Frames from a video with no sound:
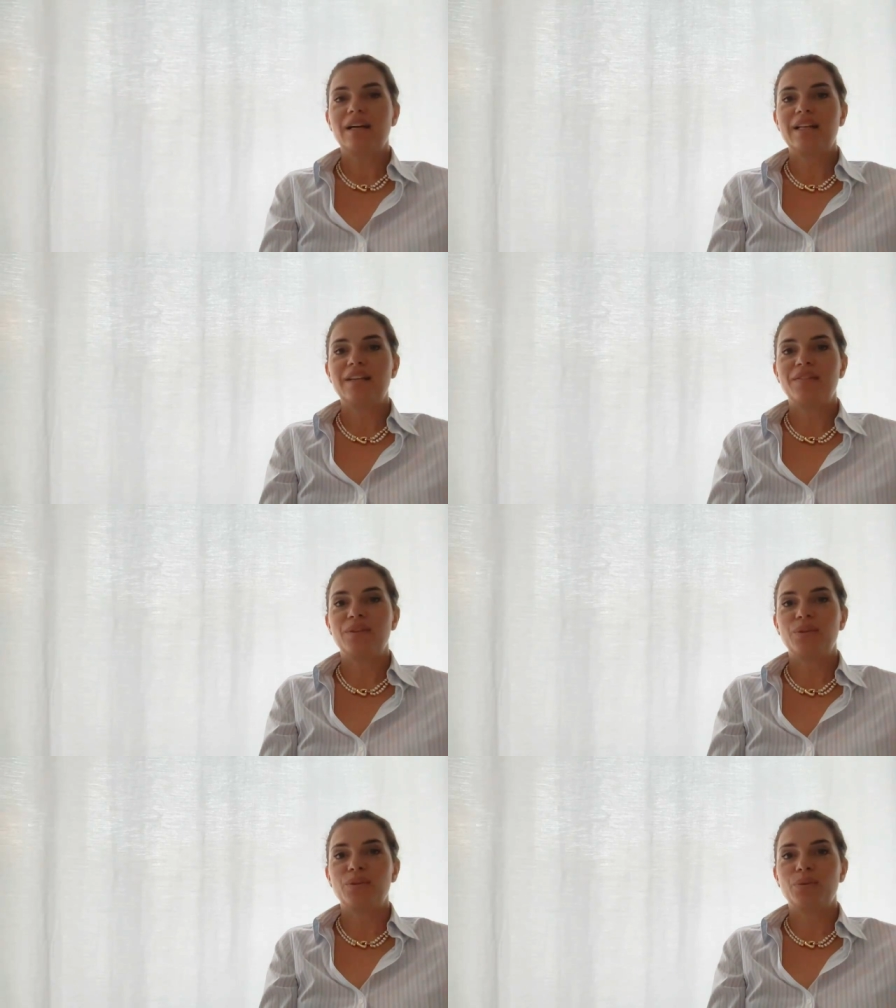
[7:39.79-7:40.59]
I leave
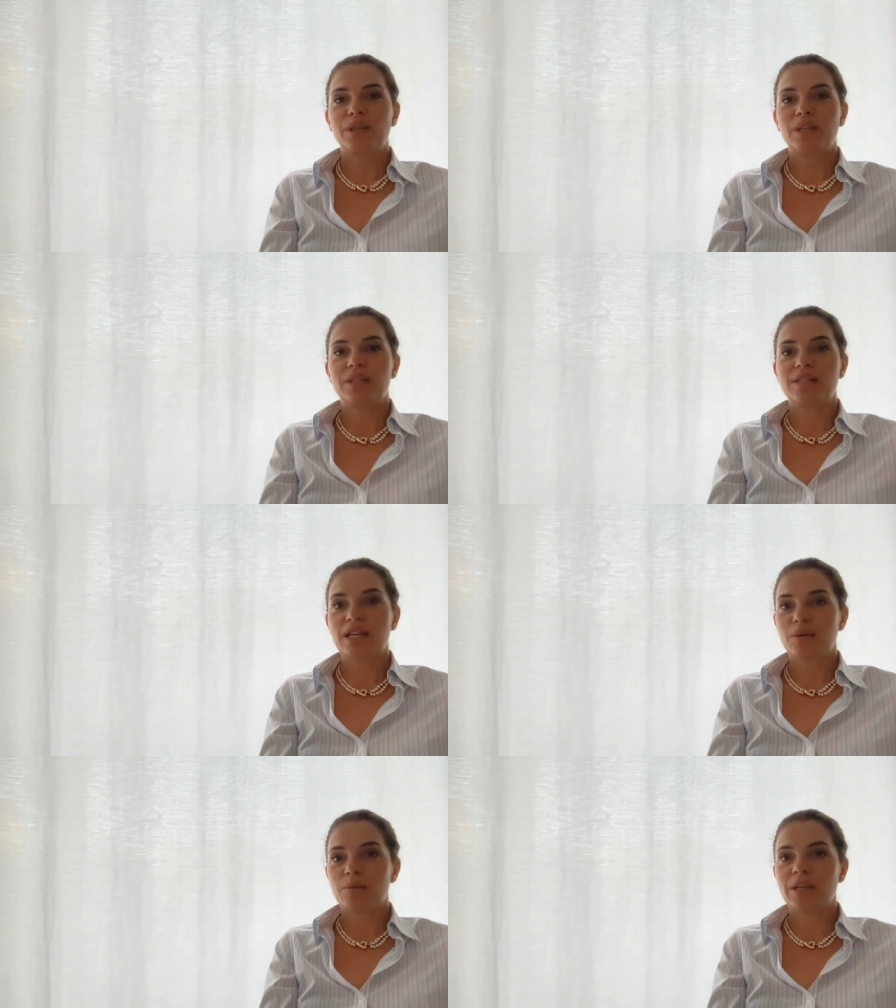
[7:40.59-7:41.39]
you with a
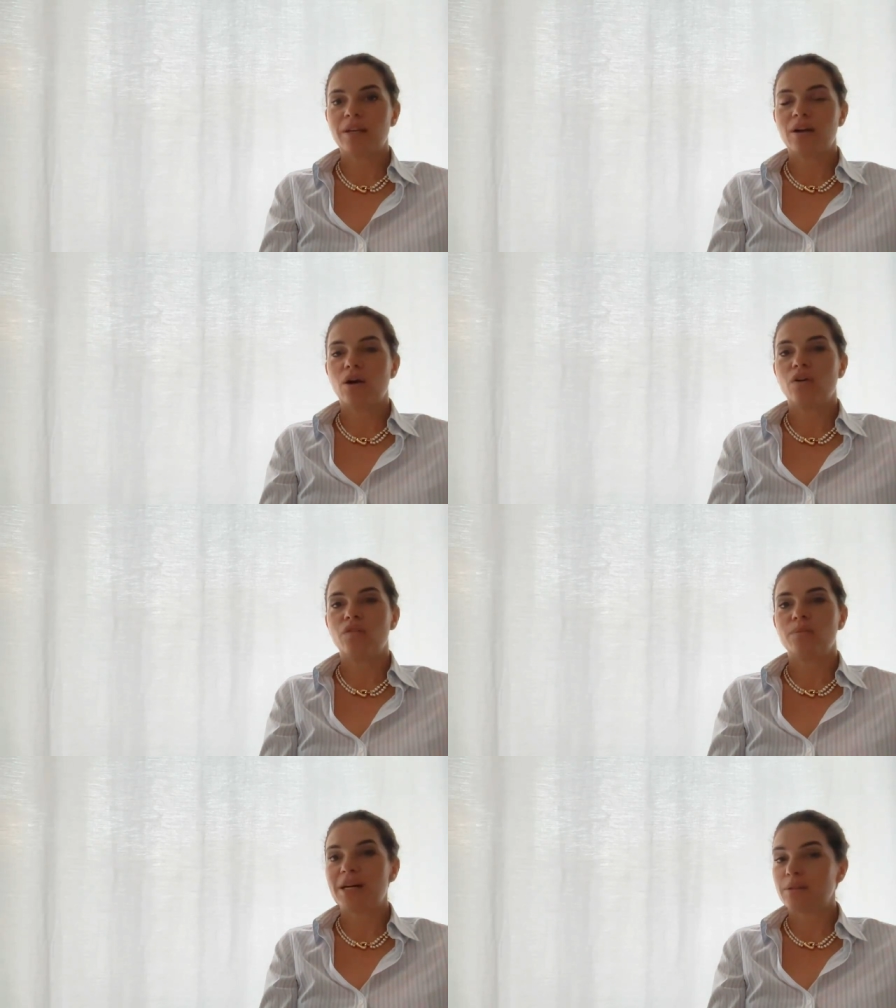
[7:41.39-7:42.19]
statement
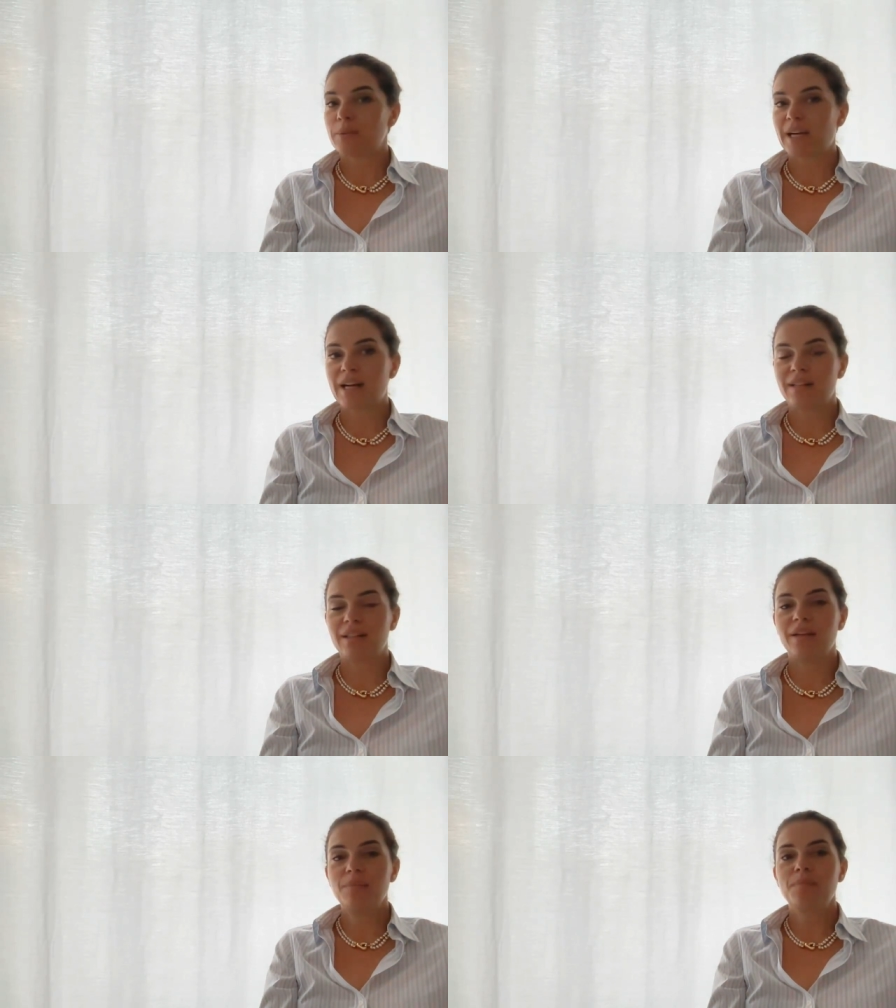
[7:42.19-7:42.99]
of Mahatma
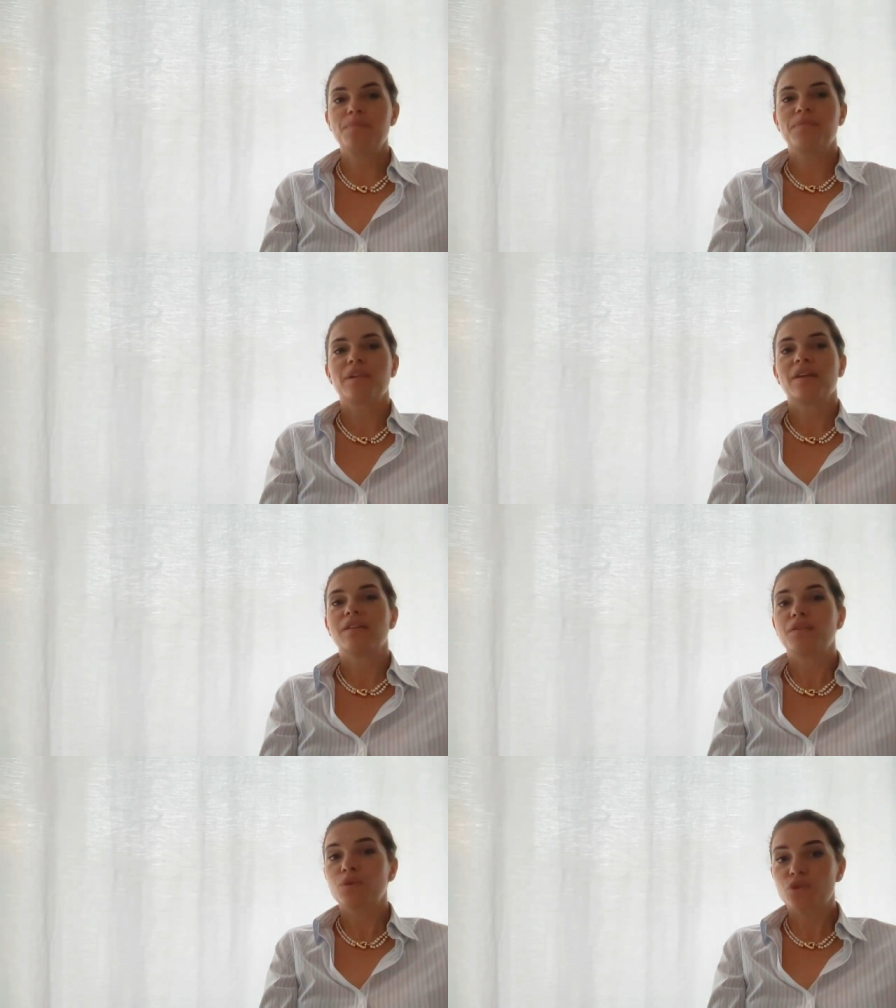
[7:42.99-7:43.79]
Gandhi:
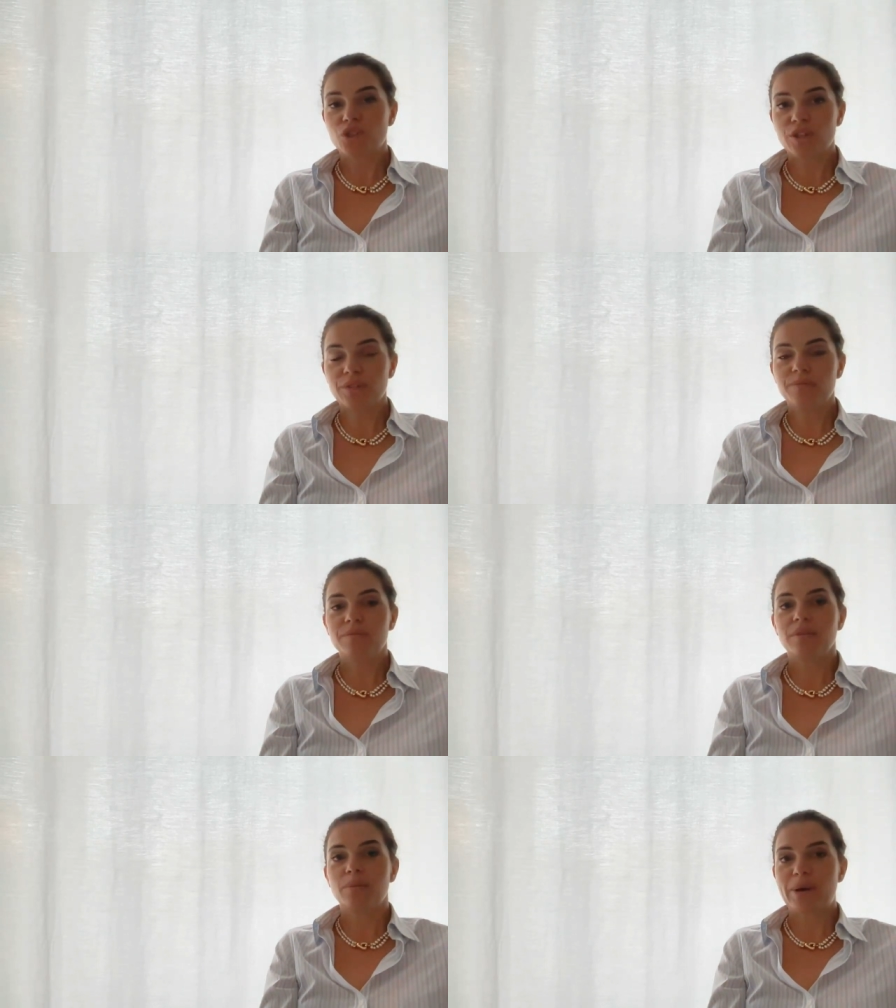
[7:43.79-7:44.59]
the future
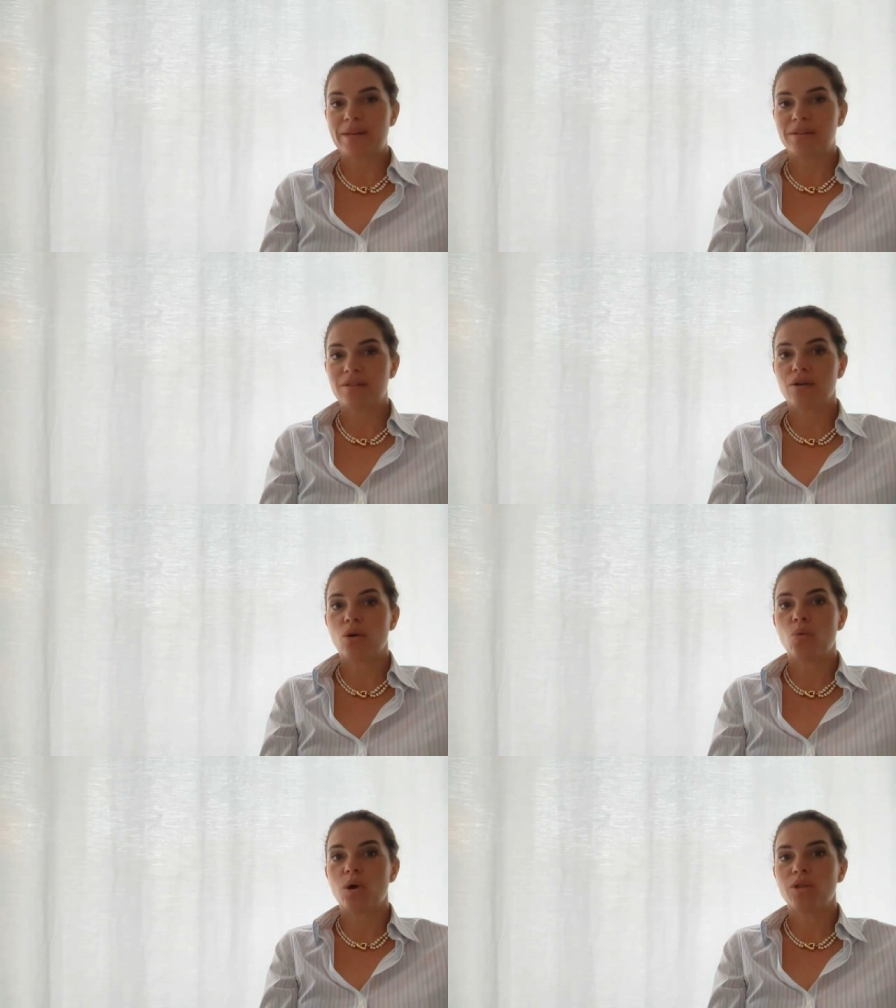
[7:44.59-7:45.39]
depends
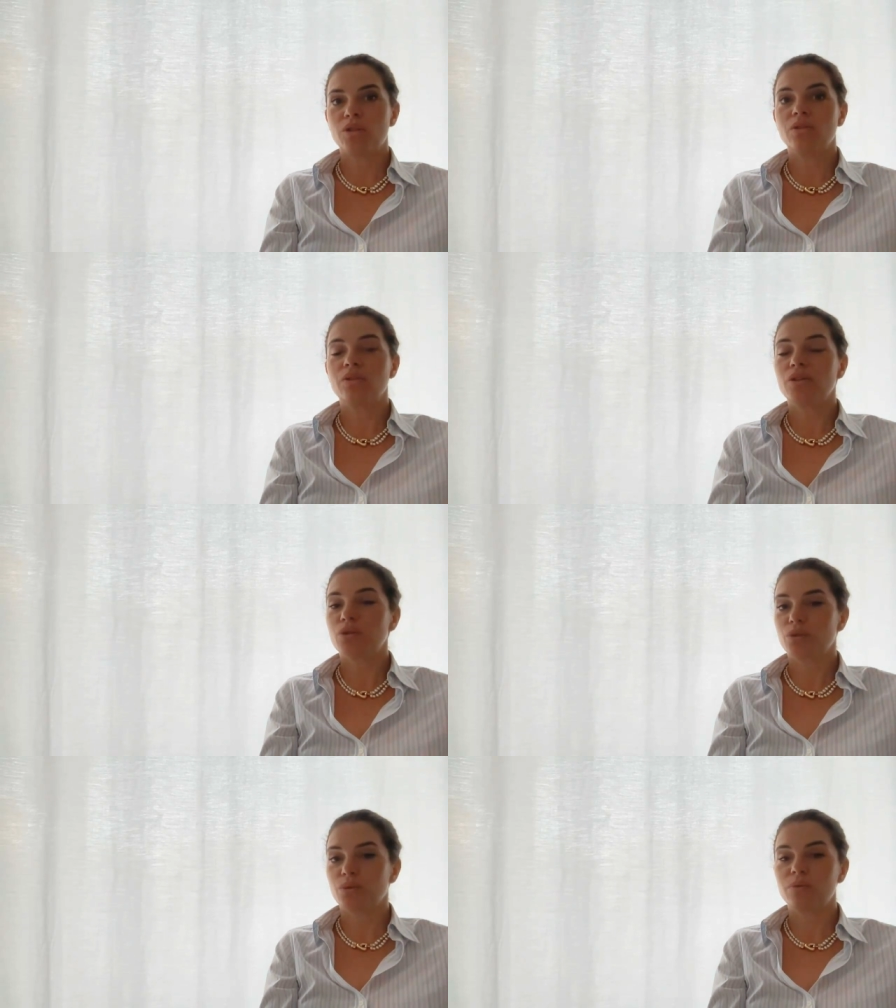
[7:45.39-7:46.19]
on what
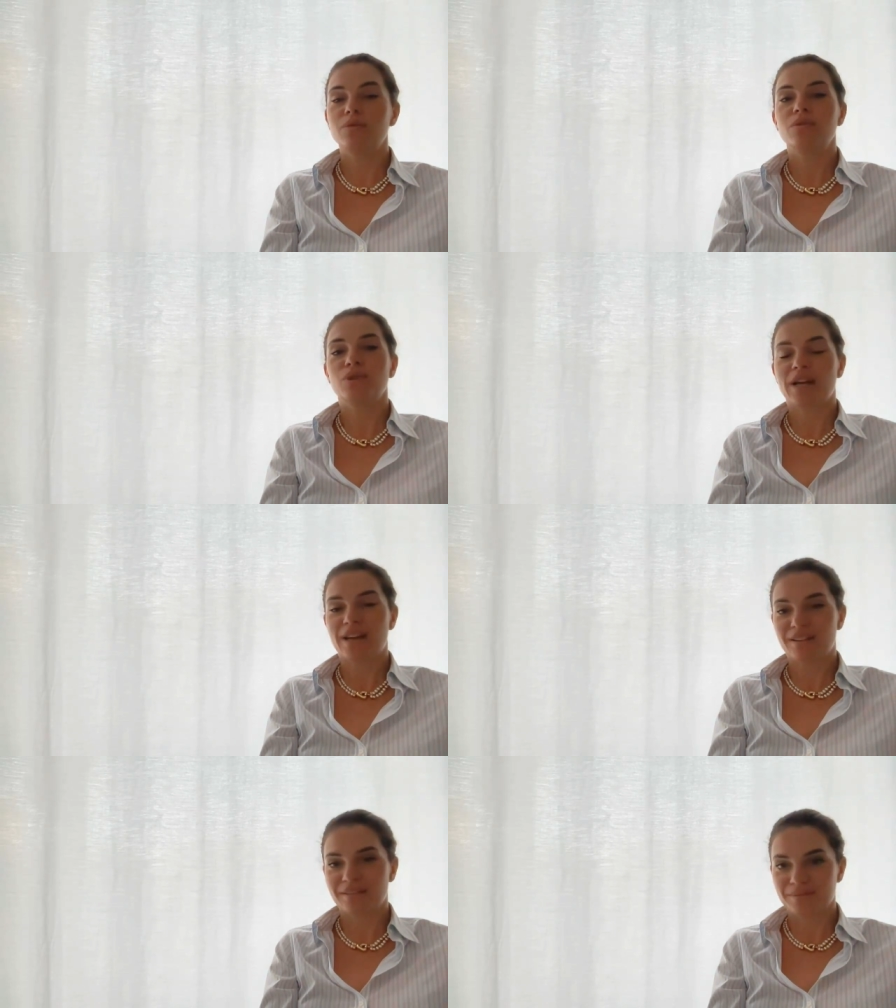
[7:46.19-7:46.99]
you do
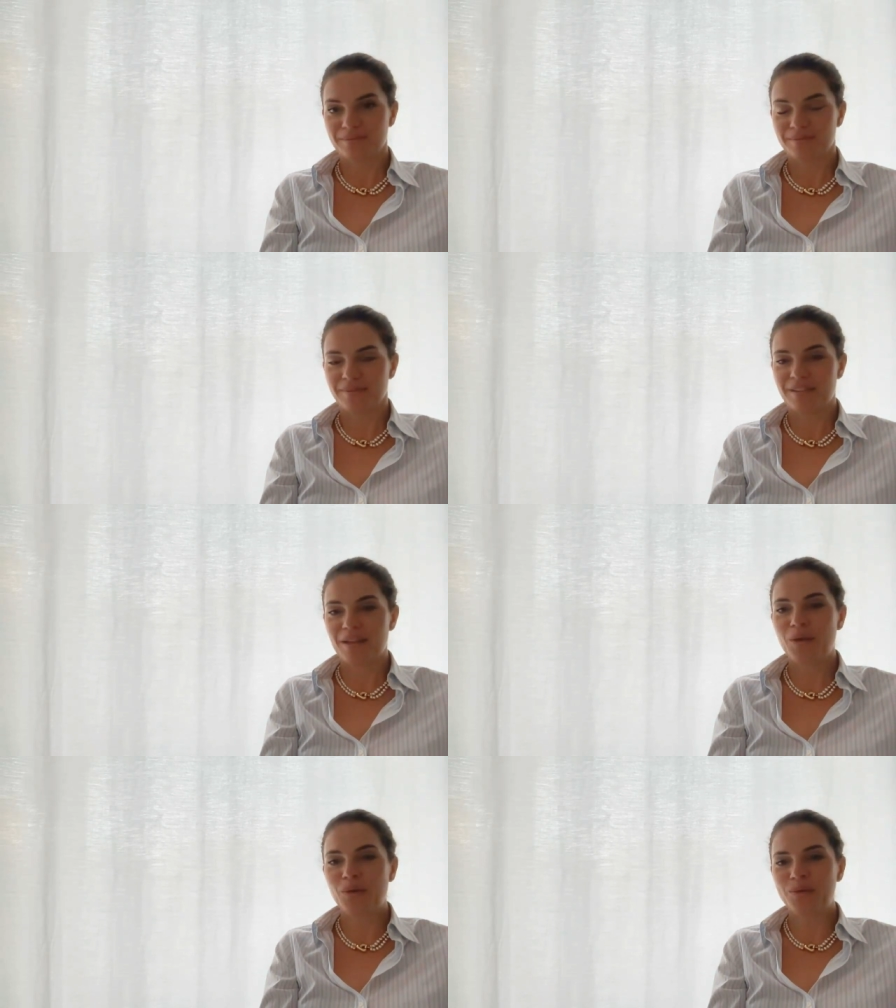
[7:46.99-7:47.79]
today. Thank